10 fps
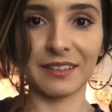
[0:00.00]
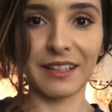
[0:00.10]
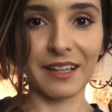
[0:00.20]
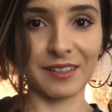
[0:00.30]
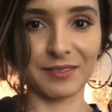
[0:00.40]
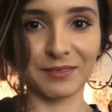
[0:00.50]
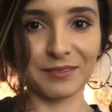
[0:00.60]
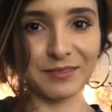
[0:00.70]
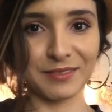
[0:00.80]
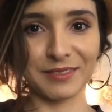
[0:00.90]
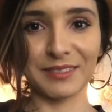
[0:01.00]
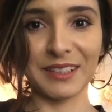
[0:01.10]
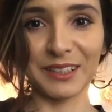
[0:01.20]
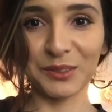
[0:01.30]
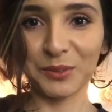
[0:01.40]
yeah, and
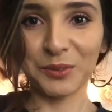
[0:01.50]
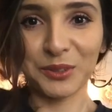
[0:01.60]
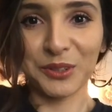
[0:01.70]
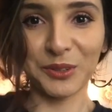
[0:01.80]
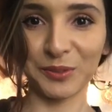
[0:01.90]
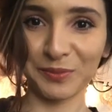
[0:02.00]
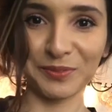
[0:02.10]
that's what we'll do.